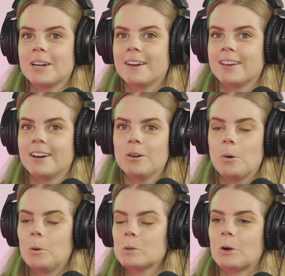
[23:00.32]
kind of
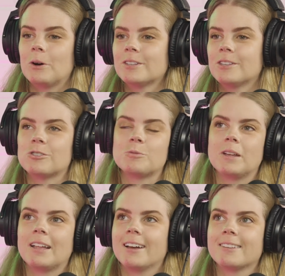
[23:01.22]
hold on and just
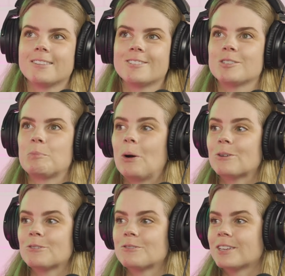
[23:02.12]
be like, this is
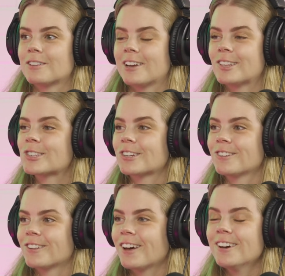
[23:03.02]
part of the
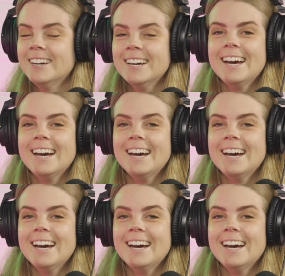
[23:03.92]
adventure,